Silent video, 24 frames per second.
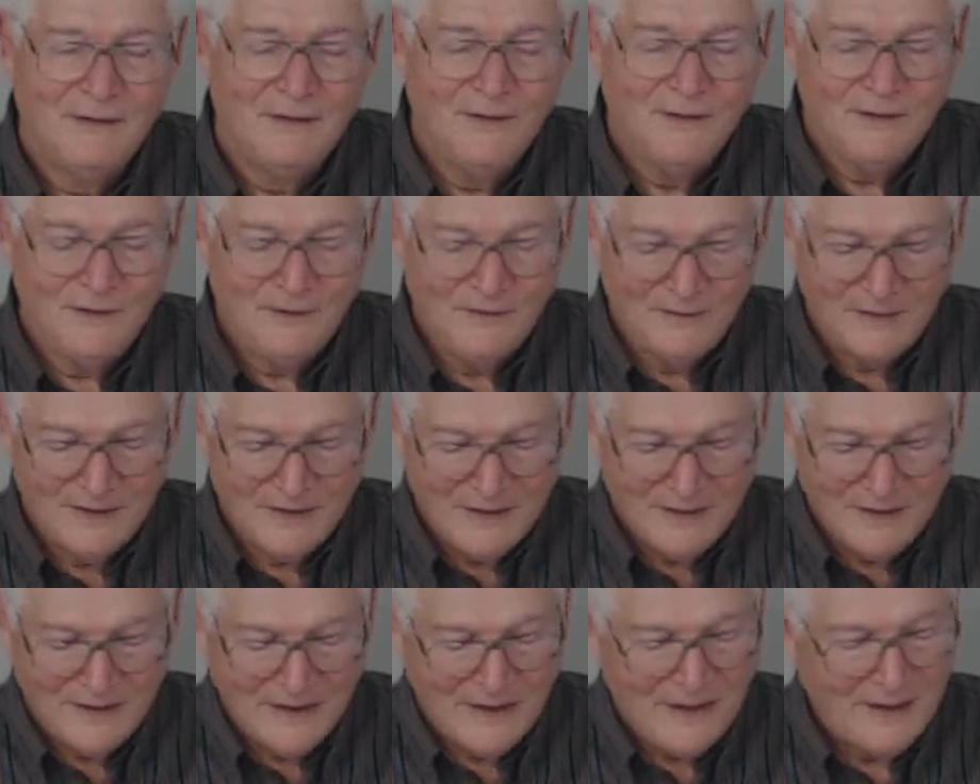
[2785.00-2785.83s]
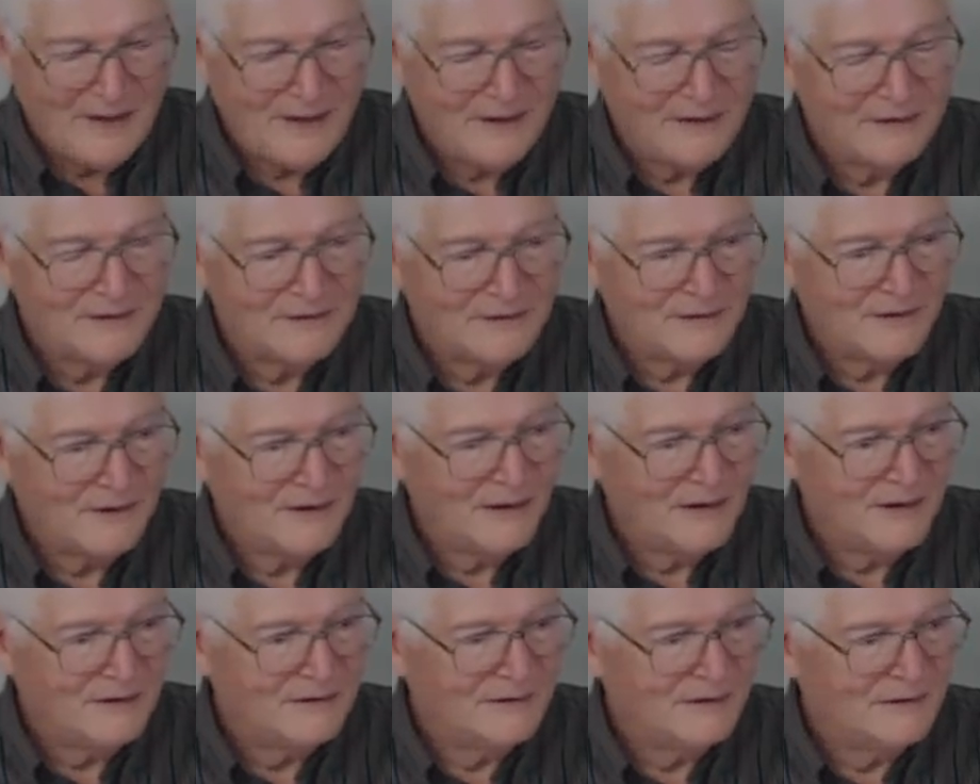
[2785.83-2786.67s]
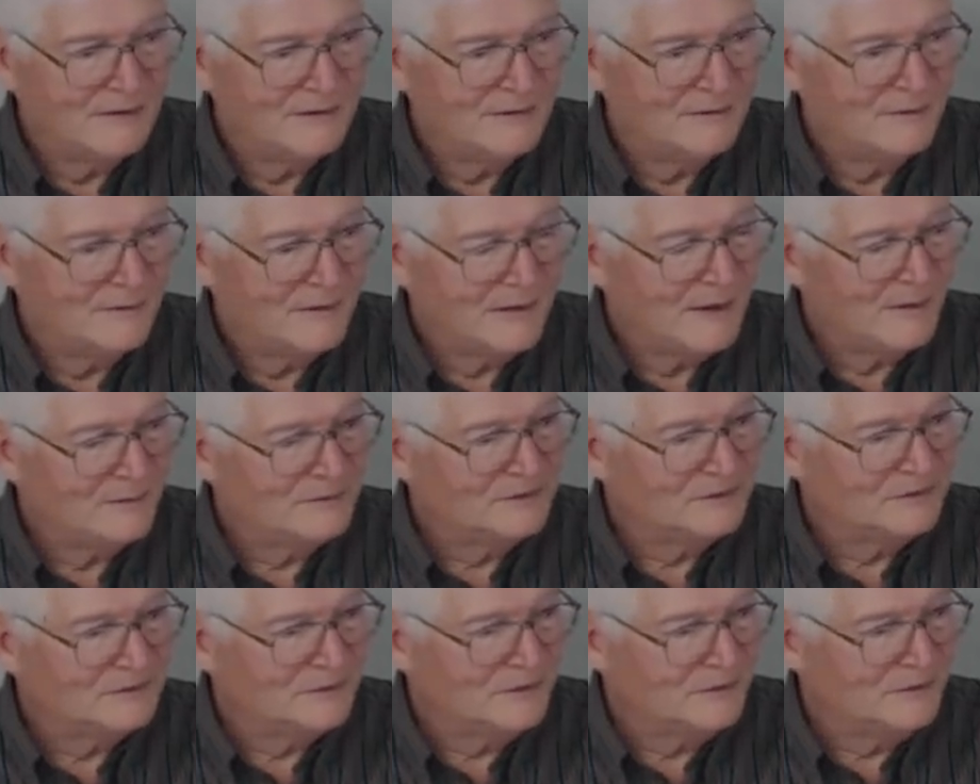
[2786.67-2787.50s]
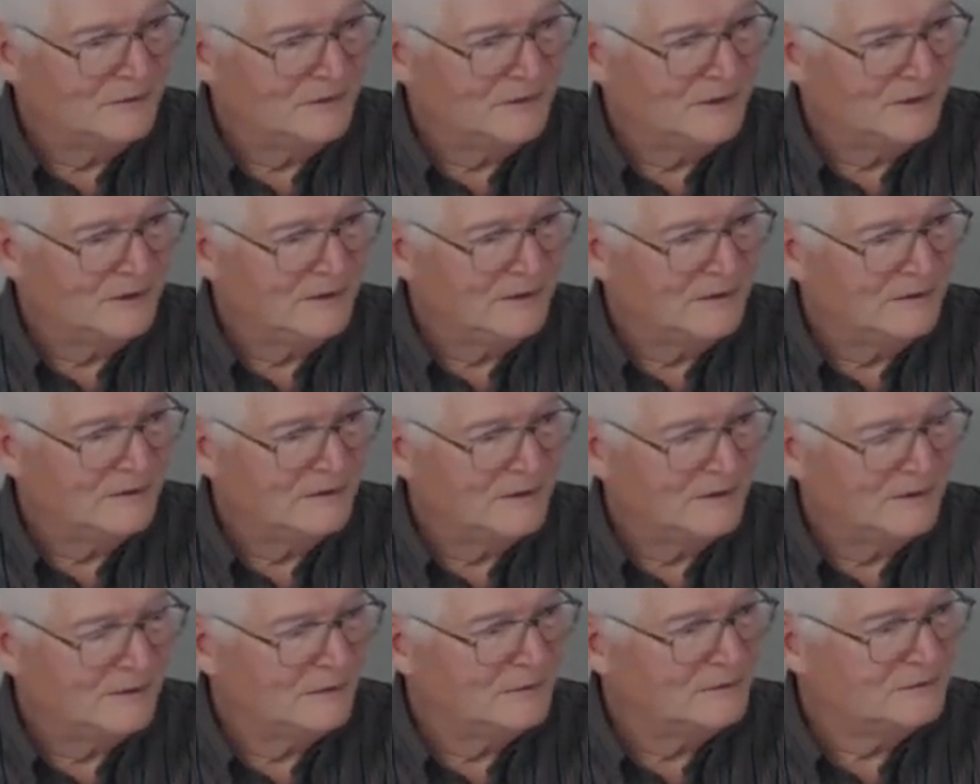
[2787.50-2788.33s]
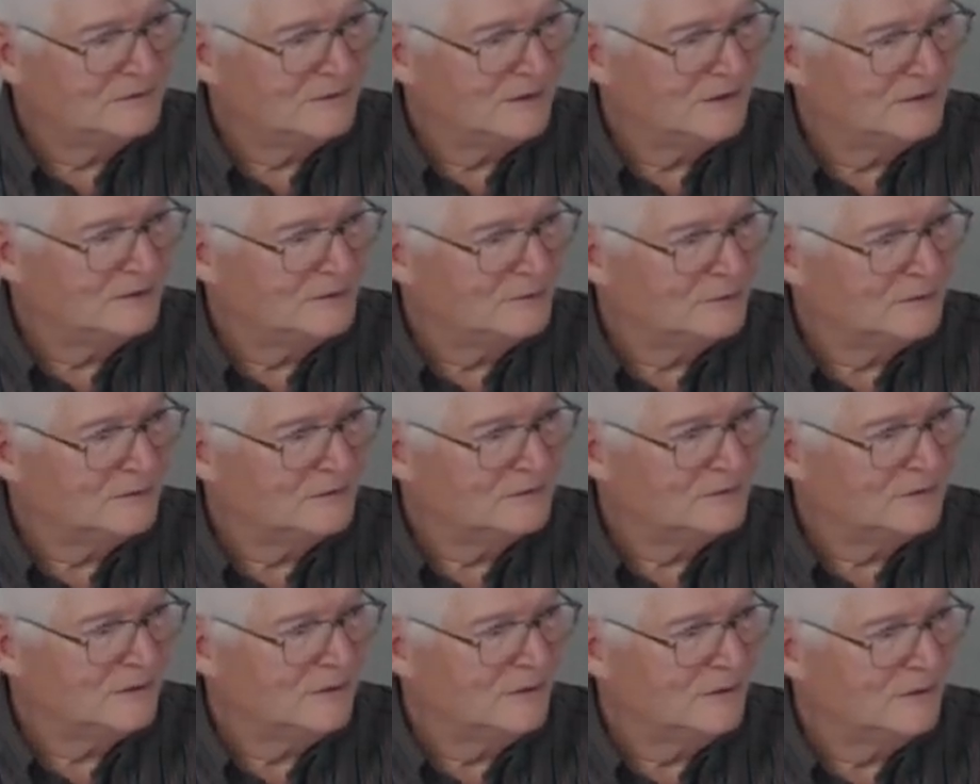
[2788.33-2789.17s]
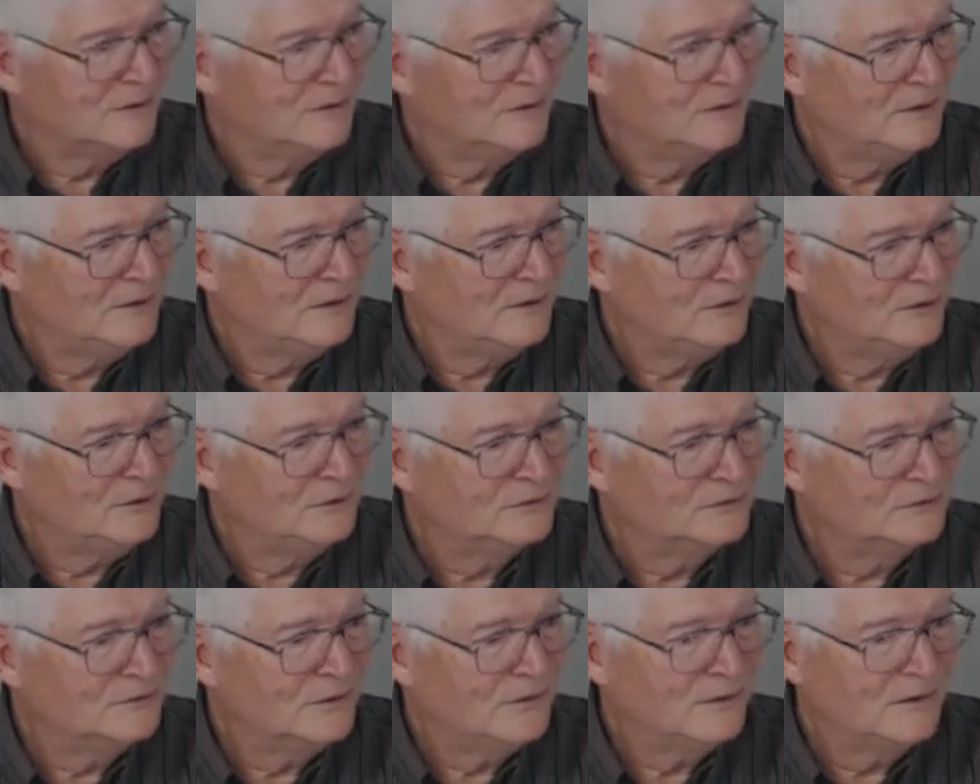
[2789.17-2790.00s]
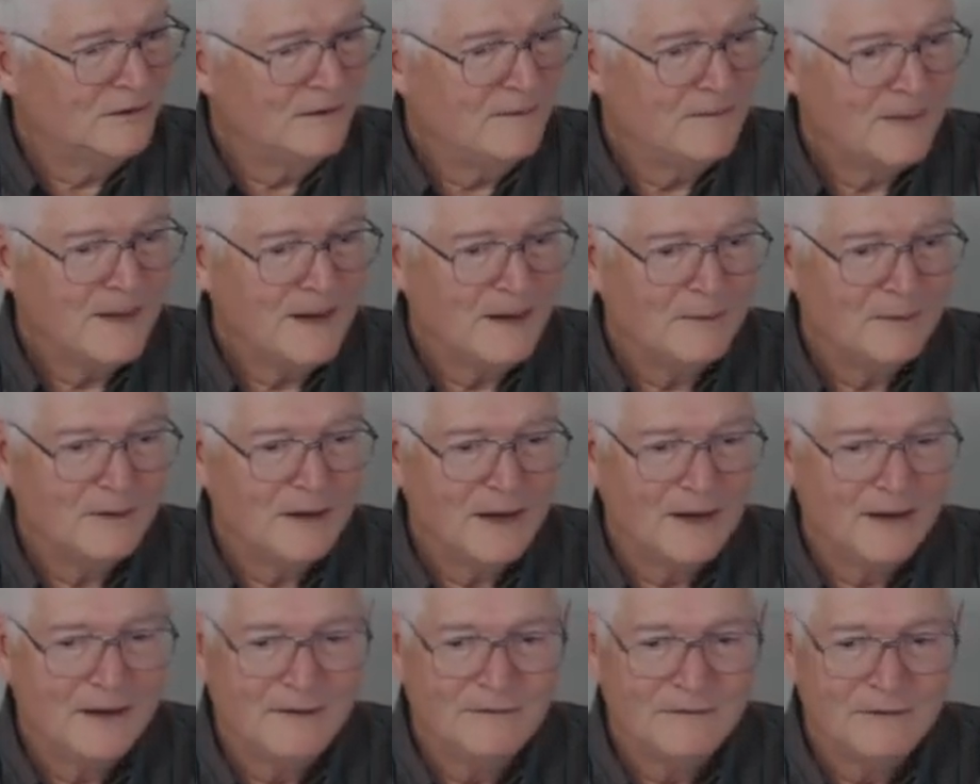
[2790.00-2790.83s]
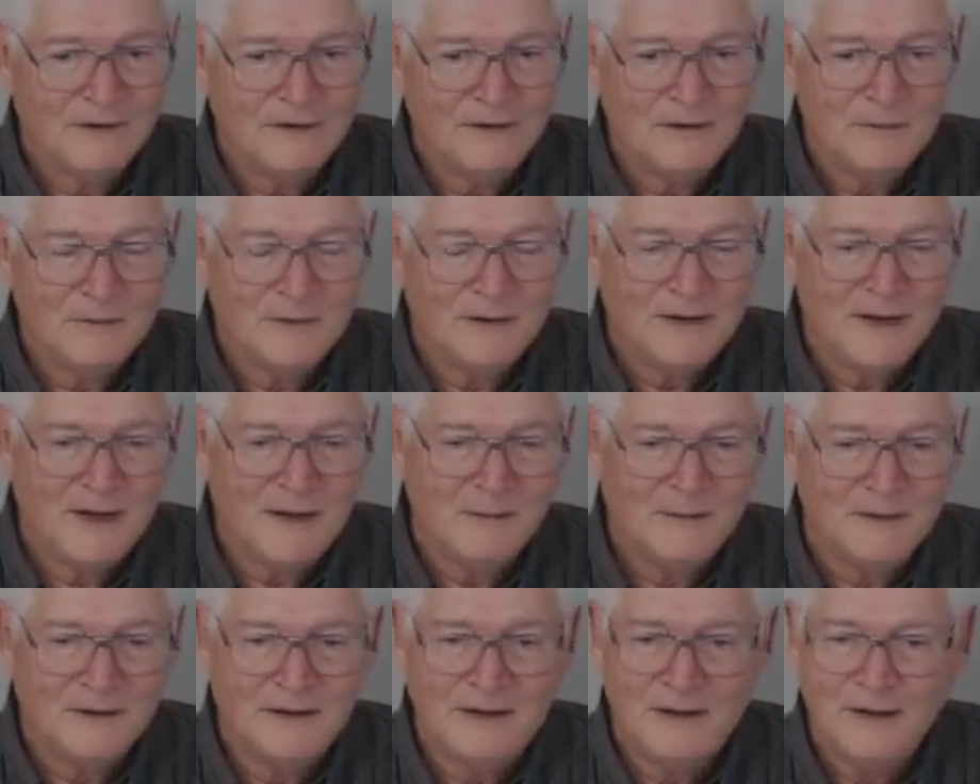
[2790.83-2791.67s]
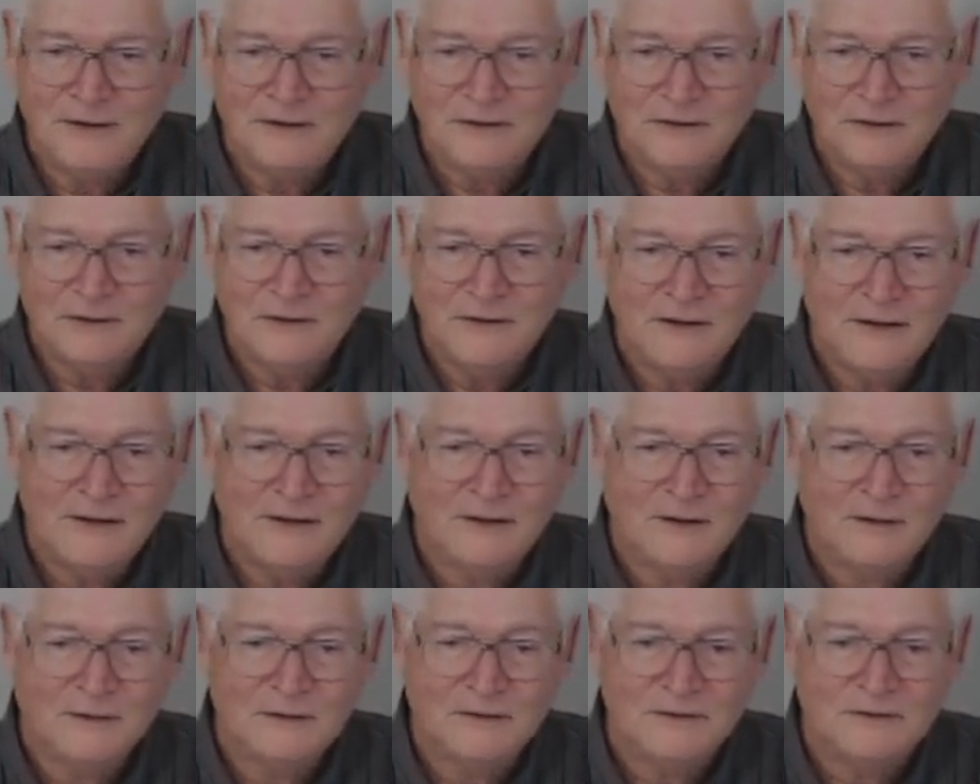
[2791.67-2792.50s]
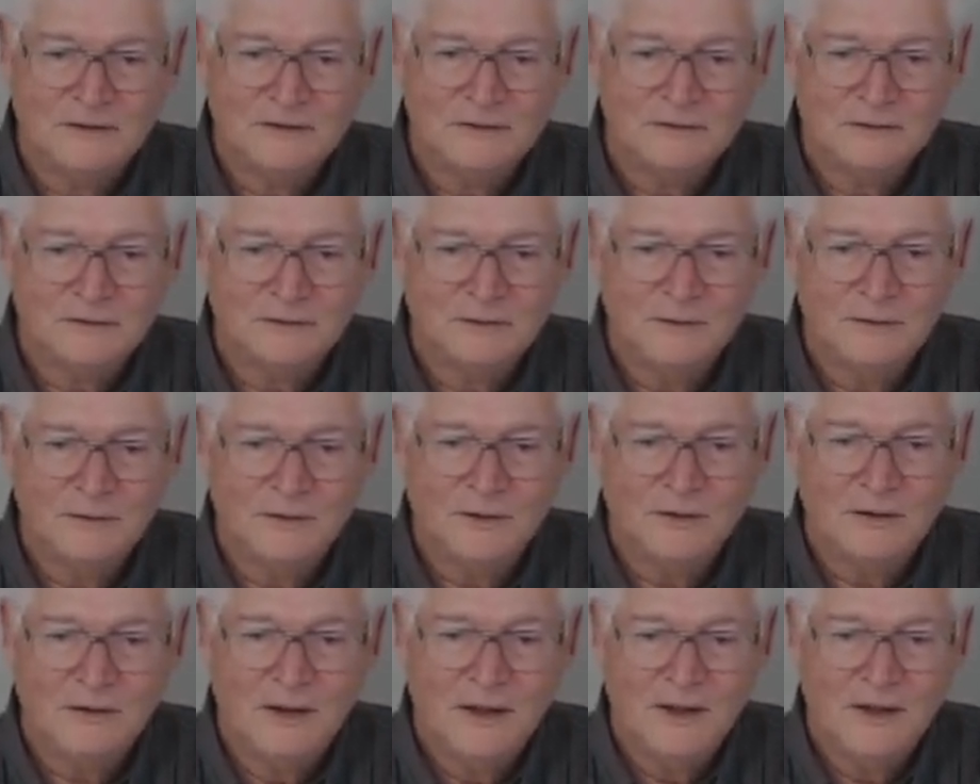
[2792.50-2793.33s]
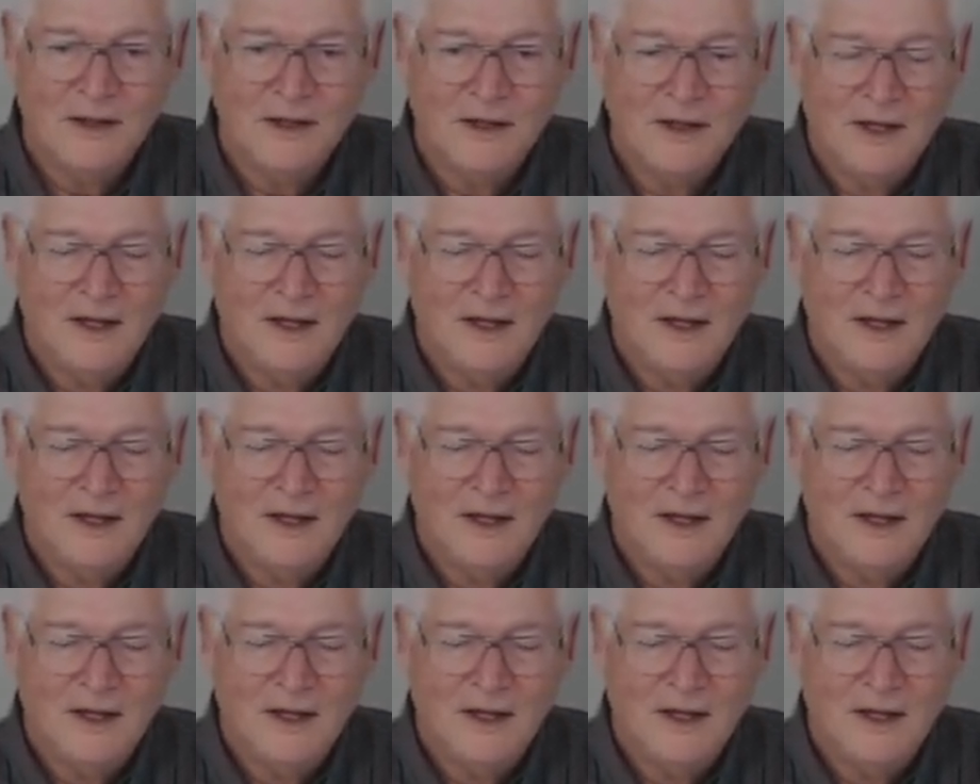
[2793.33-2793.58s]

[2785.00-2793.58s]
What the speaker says: You know, I thought when I was a student here that those things were so useful that when I left here and became a teacher in a Christian school,